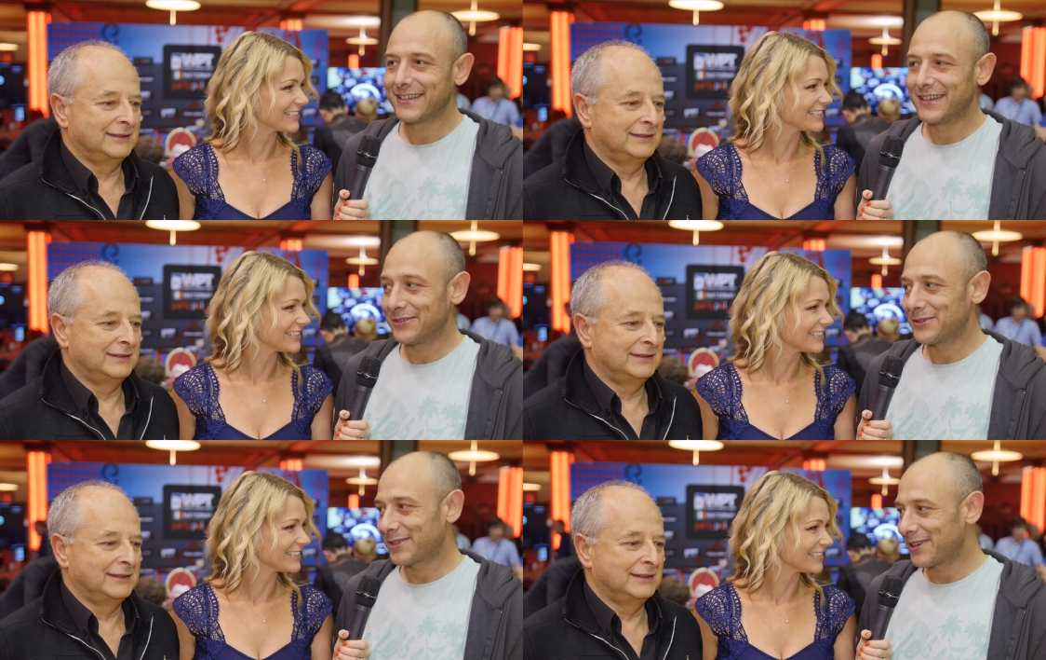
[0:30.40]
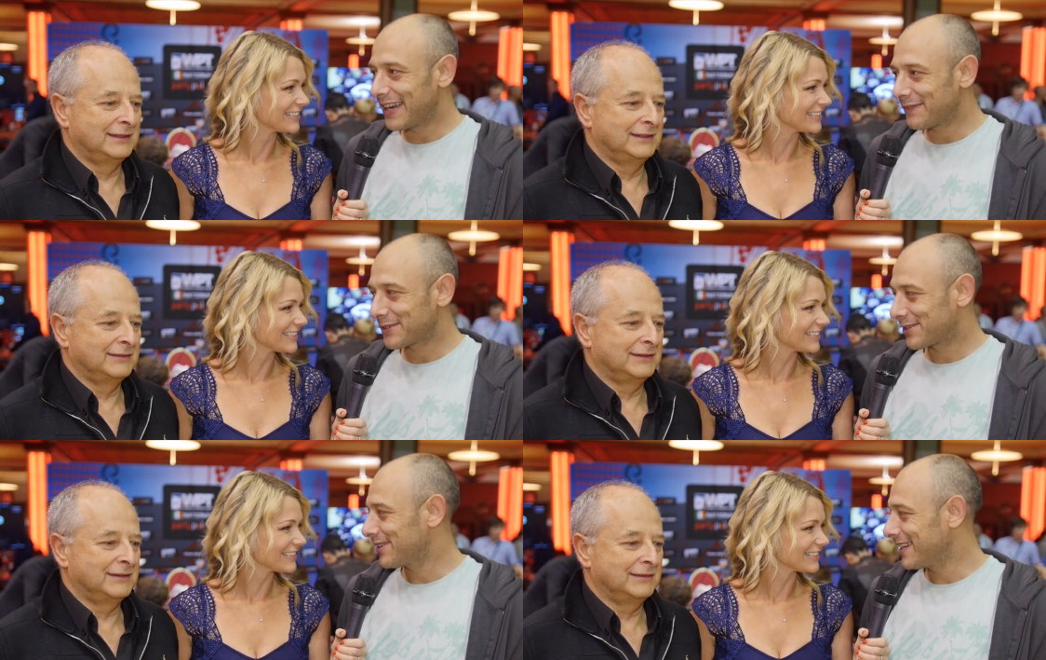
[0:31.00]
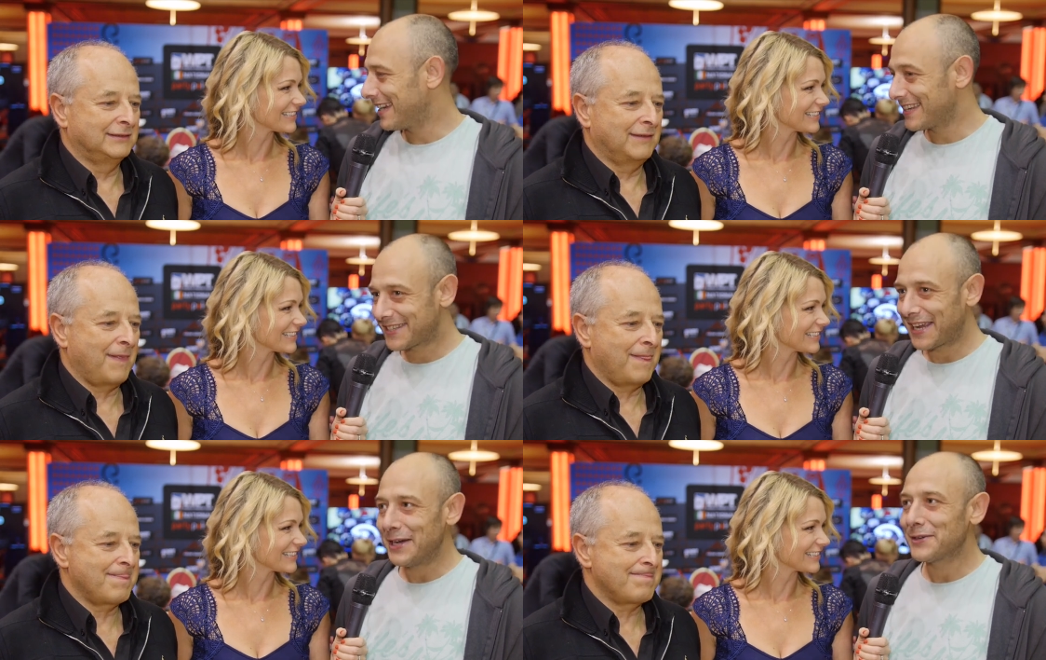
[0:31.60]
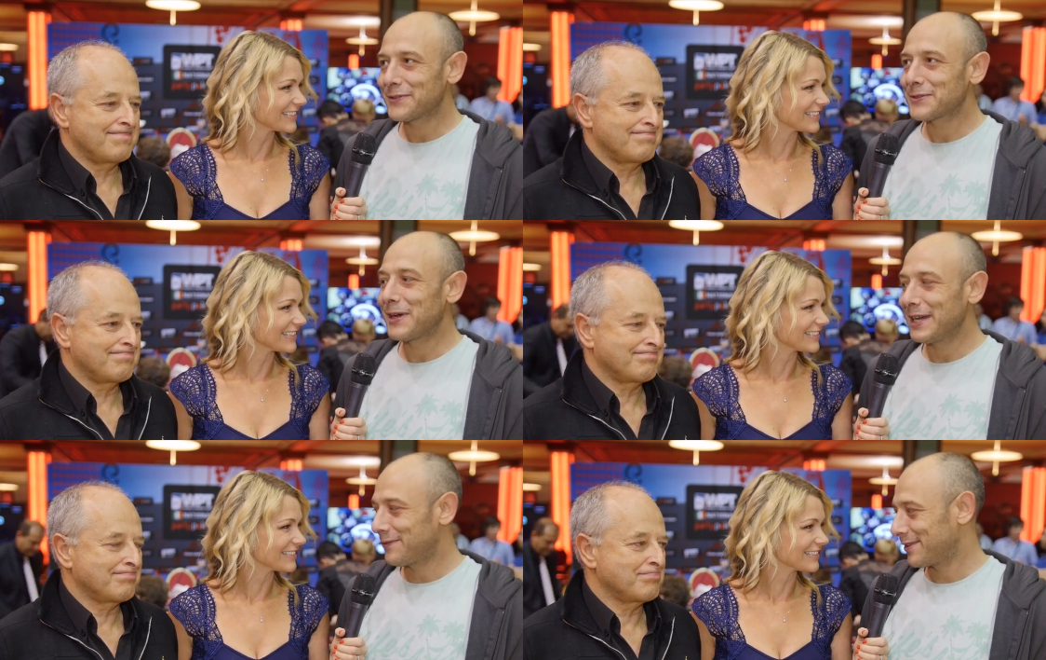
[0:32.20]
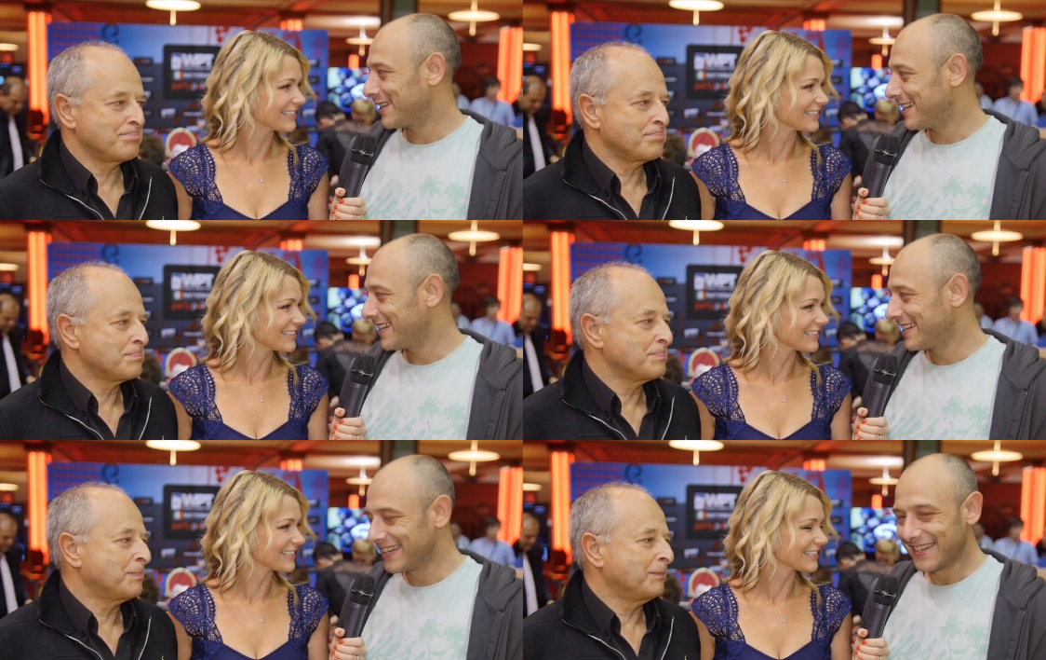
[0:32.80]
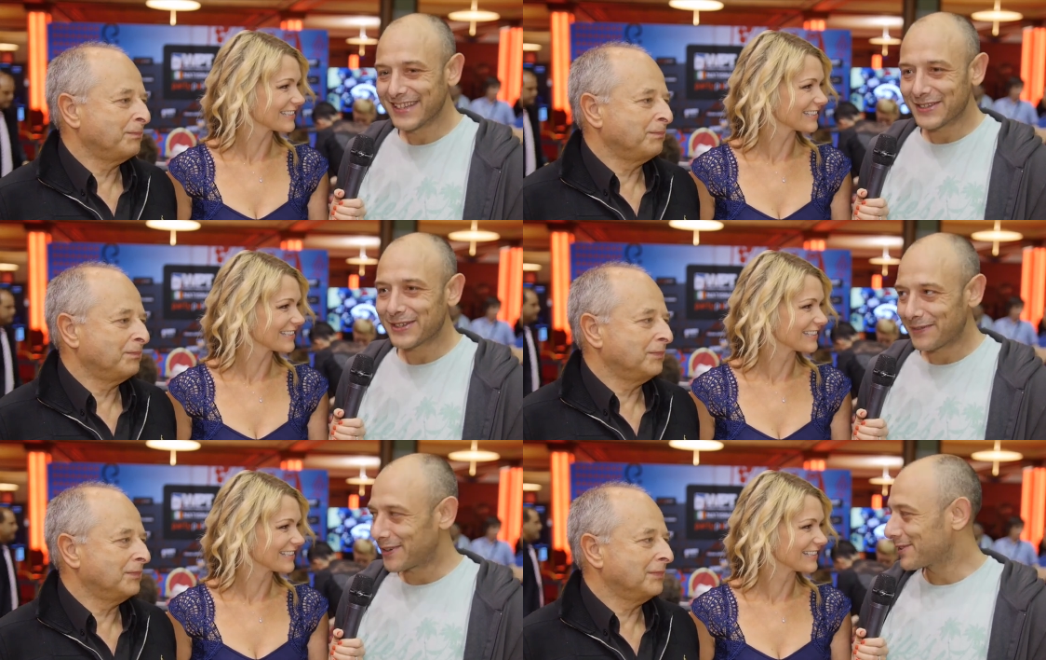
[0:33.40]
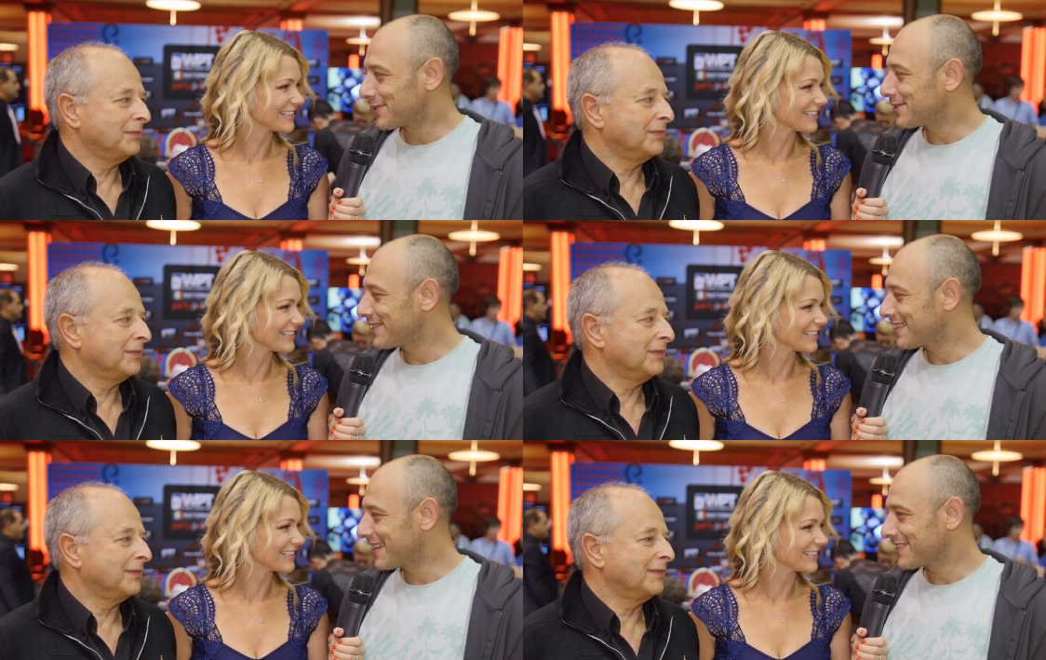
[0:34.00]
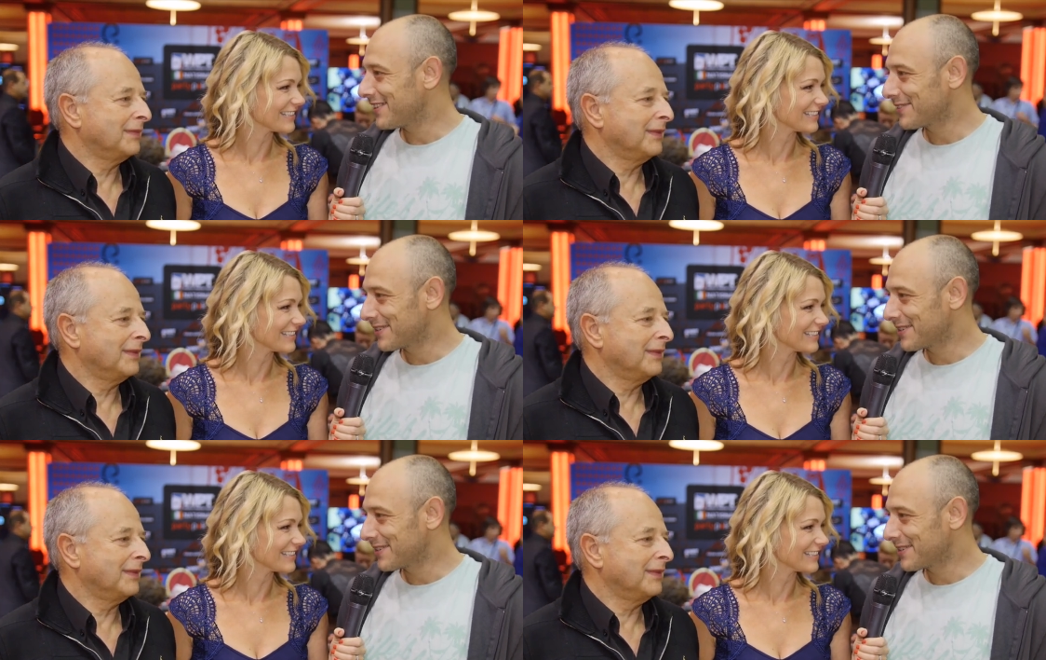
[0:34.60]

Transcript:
Speaker 1: I'm just going to have to try and uh, stay out of his way for uh, until I've got the goodies, and that's all there